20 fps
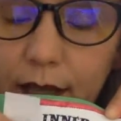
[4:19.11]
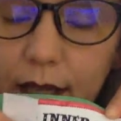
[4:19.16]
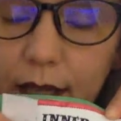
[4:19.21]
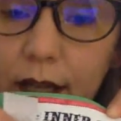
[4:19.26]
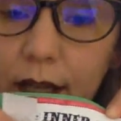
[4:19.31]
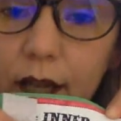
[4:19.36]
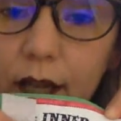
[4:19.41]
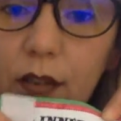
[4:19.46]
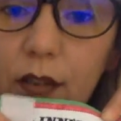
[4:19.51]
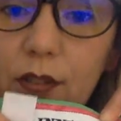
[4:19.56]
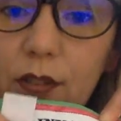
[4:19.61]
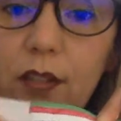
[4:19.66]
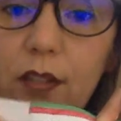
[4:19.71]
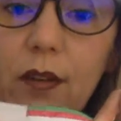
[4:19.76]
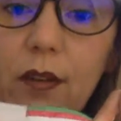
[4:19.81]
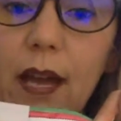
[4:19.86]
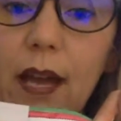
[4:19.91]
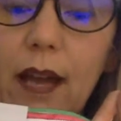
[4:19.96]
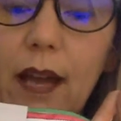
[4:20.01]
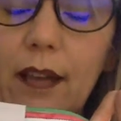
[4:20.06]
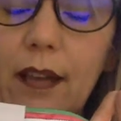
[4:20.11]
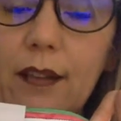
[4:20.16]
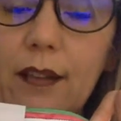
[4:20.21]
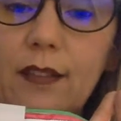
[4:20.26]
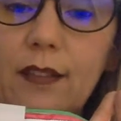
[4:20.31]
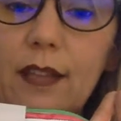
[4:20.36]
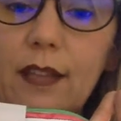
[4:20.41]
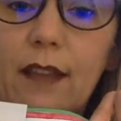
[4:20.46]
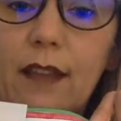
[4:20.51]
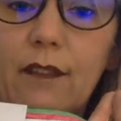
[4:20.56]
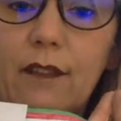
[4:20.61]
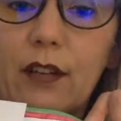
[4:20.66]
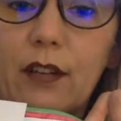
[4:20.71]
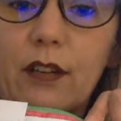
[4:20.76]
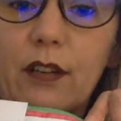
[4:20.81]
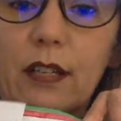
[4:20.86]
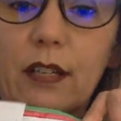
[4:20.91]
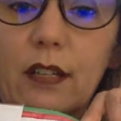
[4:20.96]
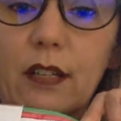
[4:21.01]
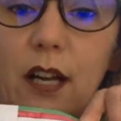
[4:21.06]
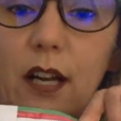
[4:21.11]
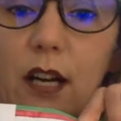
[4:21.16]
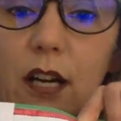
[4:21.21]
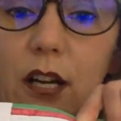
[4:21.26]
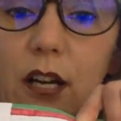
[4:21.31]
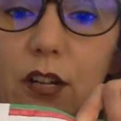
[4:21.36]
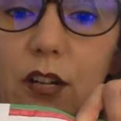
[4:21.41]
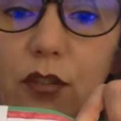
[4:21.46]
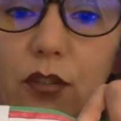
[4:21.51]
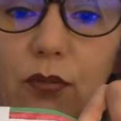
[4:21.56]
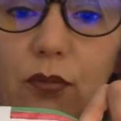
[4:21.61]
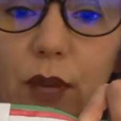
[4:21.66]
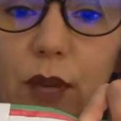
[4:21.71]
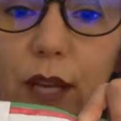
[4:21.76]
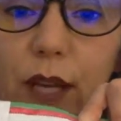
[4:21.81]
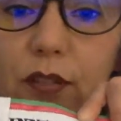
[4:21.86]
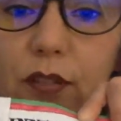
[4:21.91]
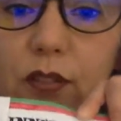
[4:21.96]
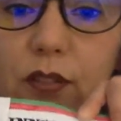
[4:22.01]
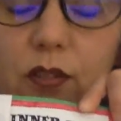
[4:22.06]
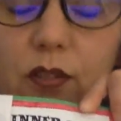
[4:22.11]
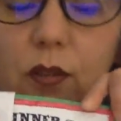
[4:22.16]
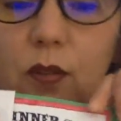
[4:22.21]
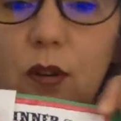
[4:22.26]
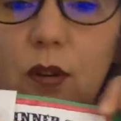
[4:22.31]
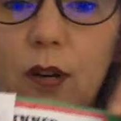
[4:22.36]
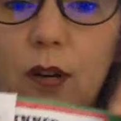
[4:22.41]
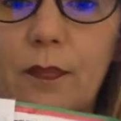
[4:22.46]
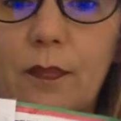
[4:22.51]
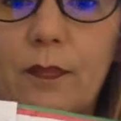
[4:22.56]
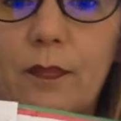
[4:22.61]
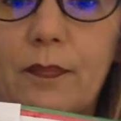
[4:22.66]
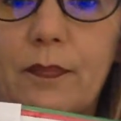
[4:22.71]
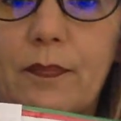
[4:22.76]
and it also has a very large red storm.